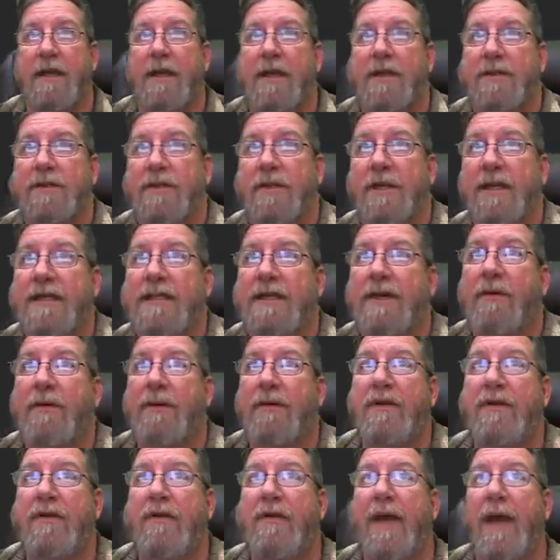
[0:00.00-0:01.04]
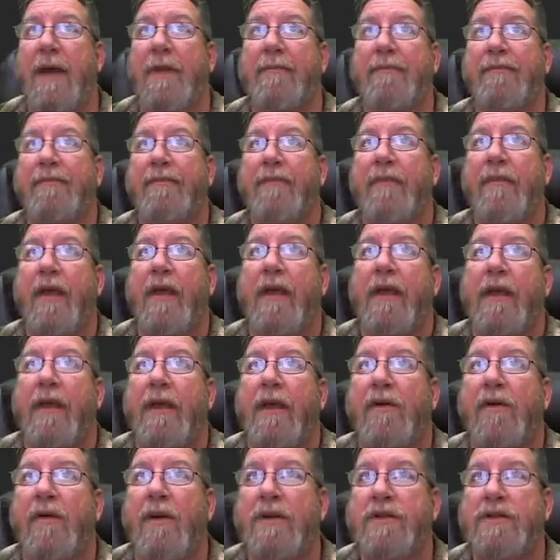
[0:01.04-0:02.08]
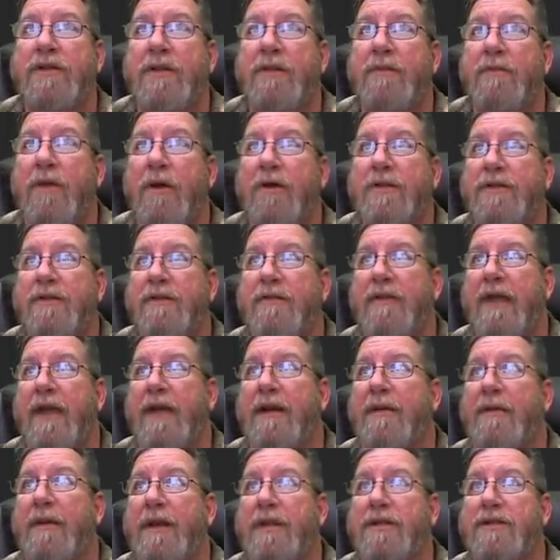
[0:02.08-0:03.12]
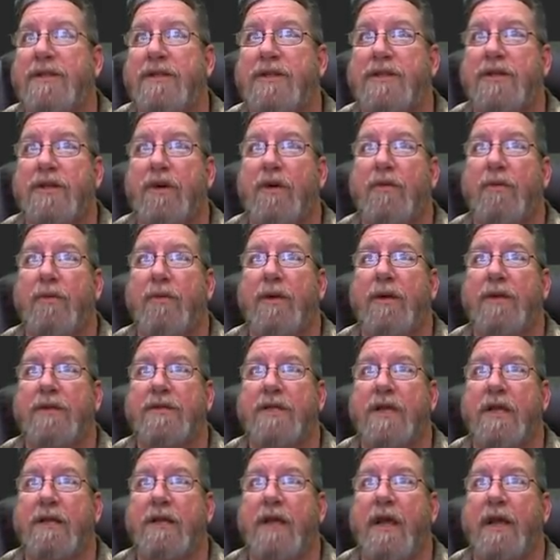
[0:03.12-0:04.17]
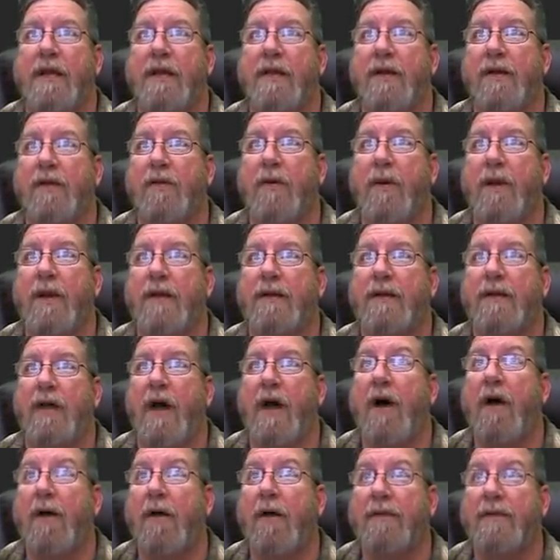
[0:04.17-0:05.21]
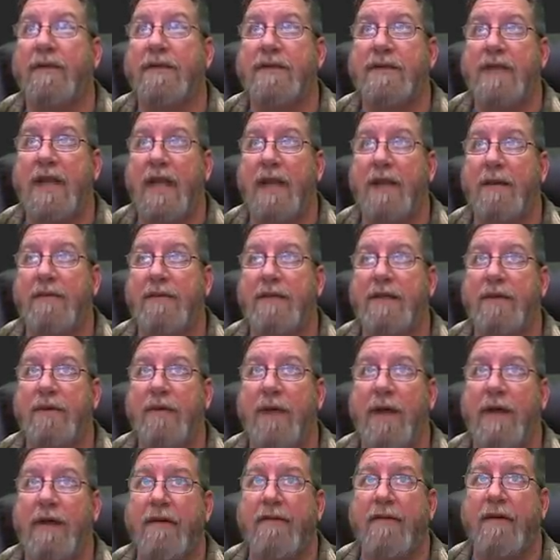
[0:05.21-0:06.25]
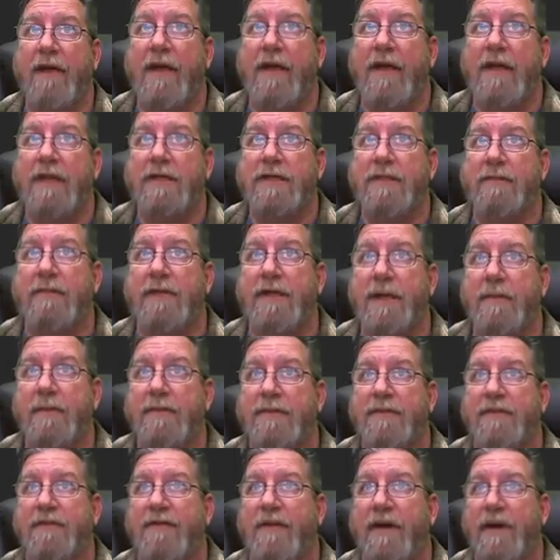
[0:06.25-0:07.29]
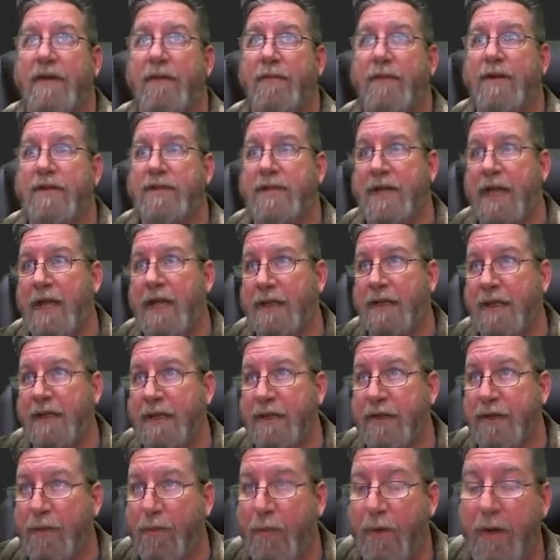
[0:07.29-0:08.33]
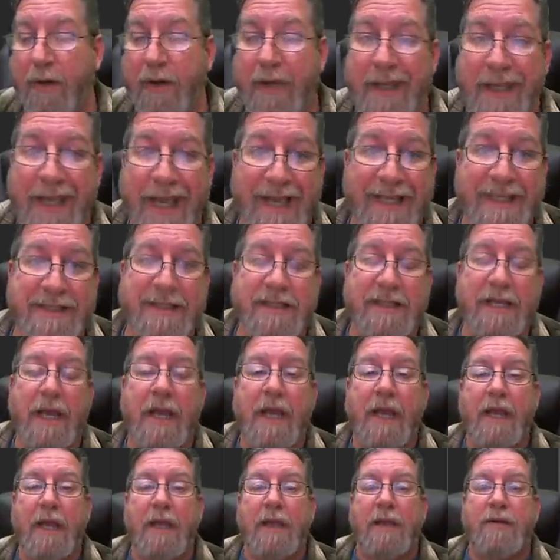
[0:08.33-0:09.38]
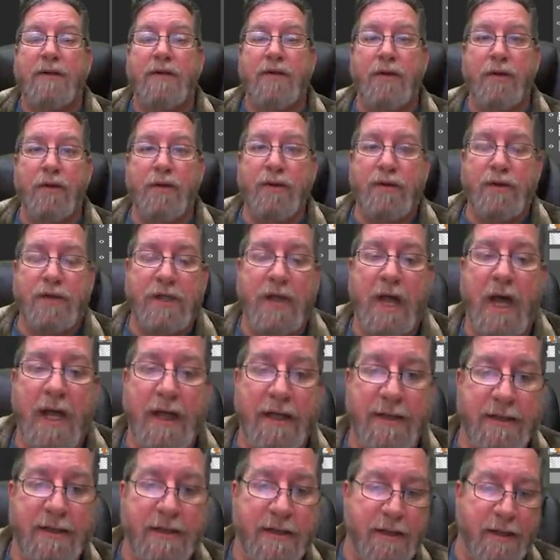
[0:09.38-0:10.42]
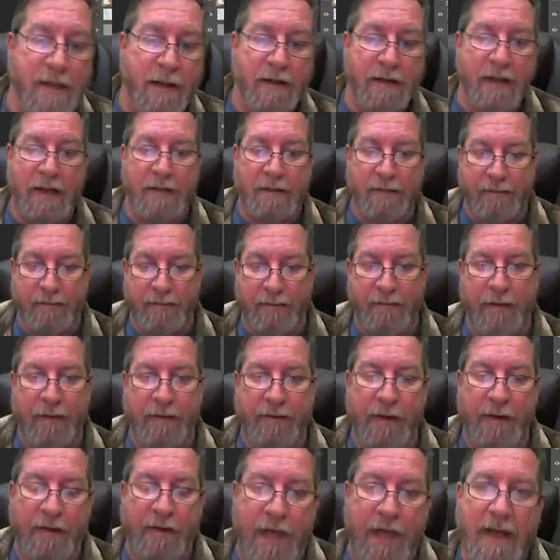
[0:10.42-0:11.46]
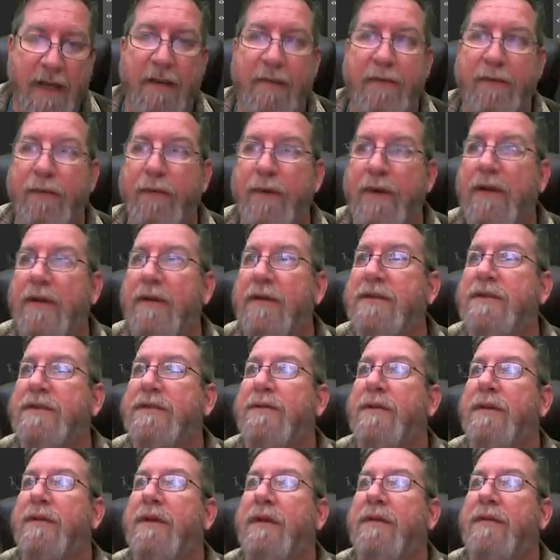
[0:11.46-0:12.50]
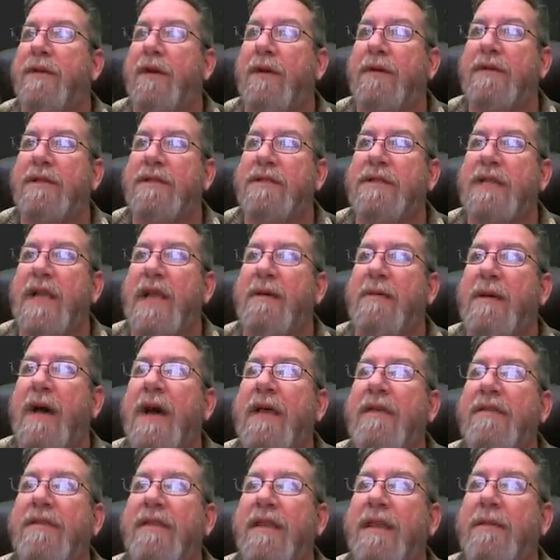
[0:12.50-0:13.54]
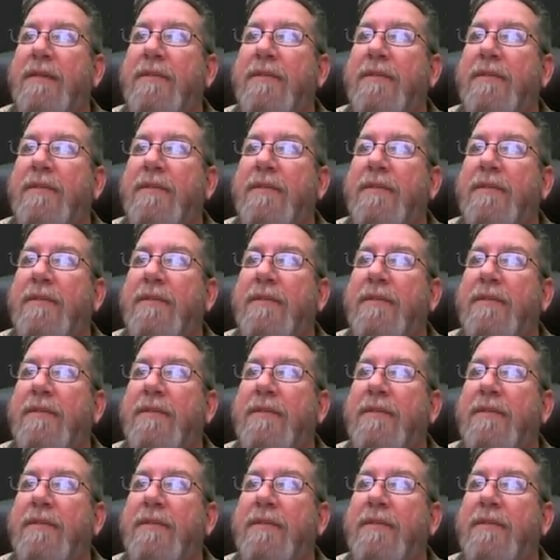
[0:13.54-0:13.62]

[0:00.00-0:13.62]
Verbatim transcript: So that's how we do that. Question, most of the animation show reels online look quite all the same. Do you have some tips to find originality in your work? Yes. Do shots, a, a, a lot of the reels look the same, I think,